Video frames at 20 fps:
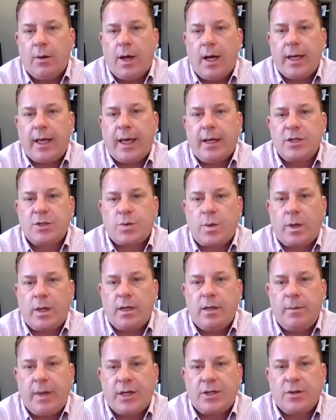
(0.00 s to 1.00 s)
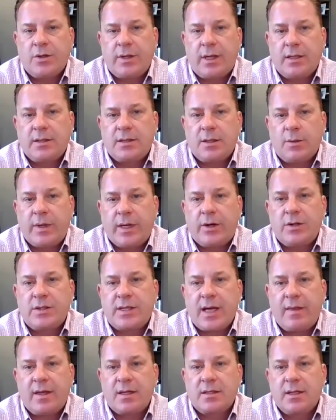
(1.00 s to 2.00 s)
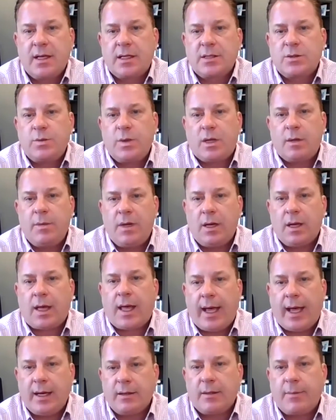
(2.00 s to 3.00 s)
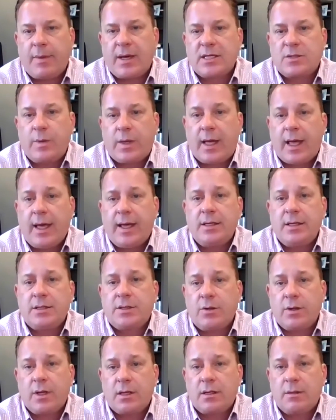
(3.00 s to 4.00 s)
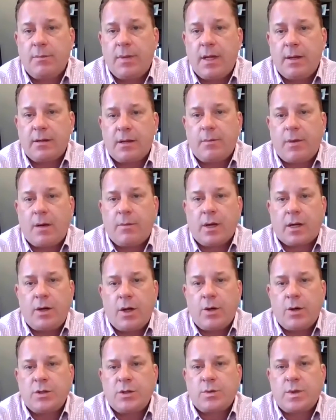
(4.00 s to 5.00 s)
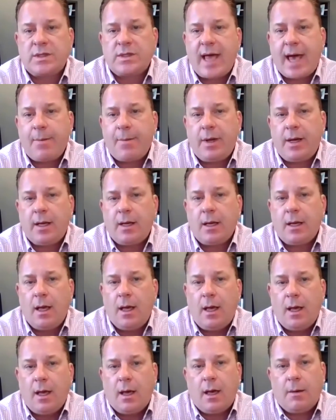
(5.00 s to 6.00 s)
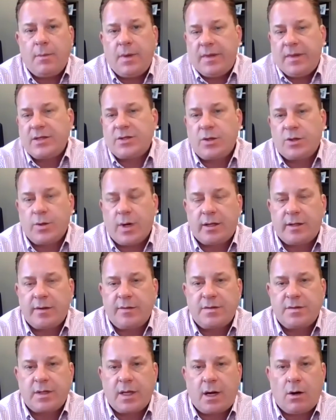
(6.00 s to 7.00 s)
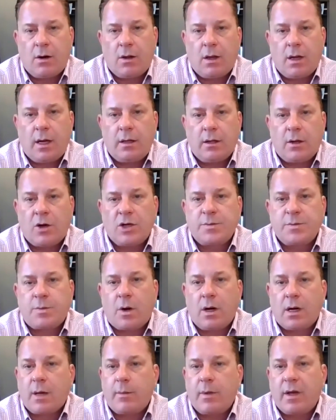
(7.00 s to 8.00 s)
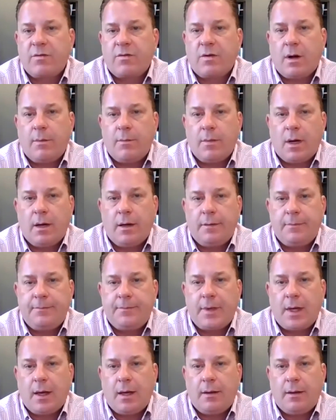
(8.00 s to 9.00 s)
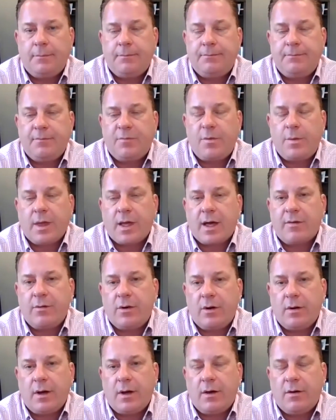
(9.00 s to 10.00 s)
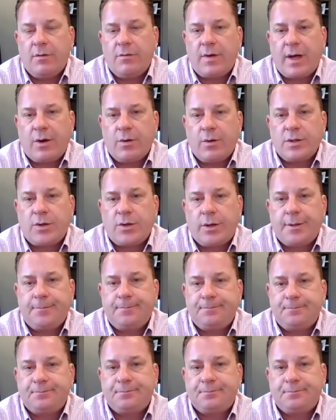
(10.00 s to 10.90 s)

again, just wanted to make sure that we understand these things. We communicate the best we can so that the public knows what's happening. But these are directives that are in large part coming from the governor of Arizona.